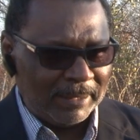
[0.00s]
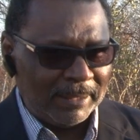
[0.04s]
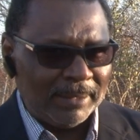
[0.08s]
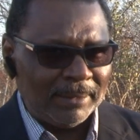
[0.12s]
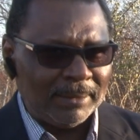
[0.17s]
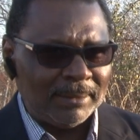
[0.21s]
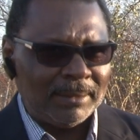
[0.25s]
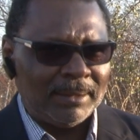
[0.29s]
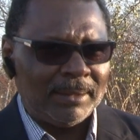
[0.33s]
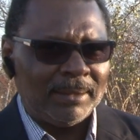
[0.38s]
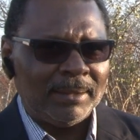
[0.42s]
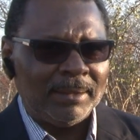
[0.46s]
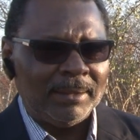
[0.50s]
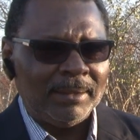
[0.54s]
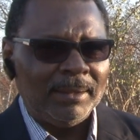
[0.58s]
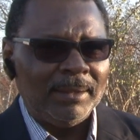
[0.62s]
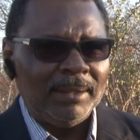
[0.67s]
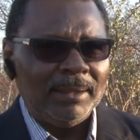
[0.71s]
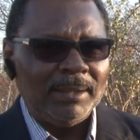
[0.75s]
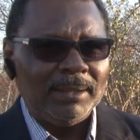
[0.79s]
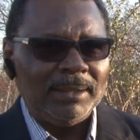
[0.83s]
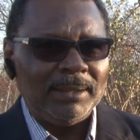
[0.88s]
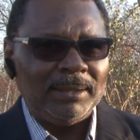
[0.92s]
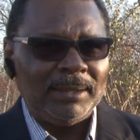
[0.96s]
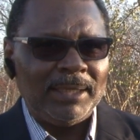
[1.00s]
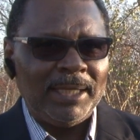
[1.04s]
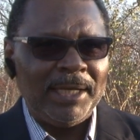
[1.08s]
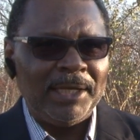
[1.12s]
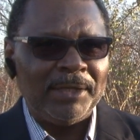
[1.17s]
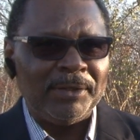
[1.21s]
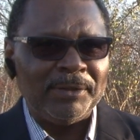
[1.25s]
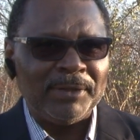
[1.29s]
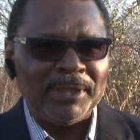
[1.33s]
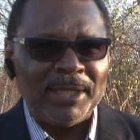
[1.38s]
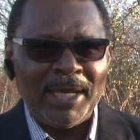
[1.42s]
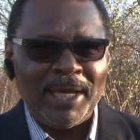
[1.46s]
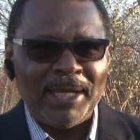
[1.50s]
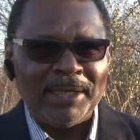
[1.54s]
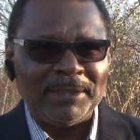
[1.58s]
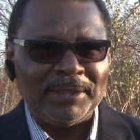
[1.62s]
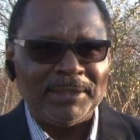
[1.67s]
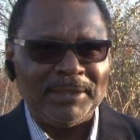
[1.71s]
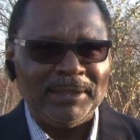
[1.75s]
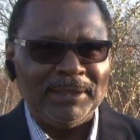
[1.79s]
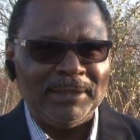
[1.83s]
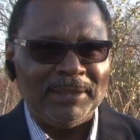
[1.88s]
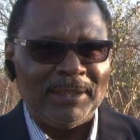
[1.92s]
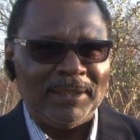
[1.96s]
and uh, later got
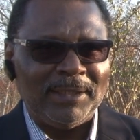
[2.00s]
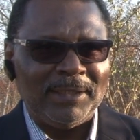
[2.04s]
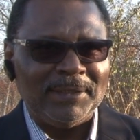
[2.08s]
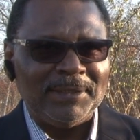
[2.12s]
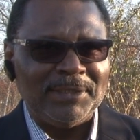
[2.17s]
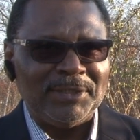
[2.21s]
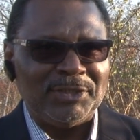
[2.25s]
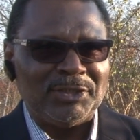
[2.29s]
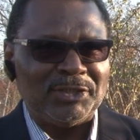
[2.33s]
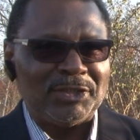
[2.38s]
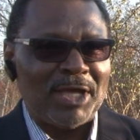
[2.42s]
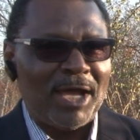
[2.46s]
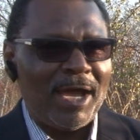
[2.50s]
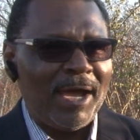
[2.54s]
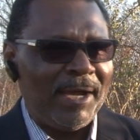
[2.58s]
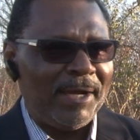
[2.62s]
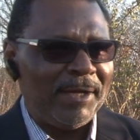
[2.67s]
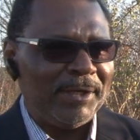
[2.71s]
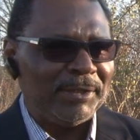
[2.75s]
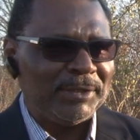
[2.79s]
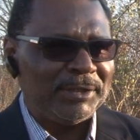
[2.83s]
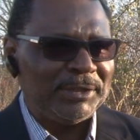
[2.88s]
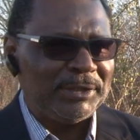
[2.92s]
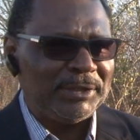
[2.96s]
the uh, desire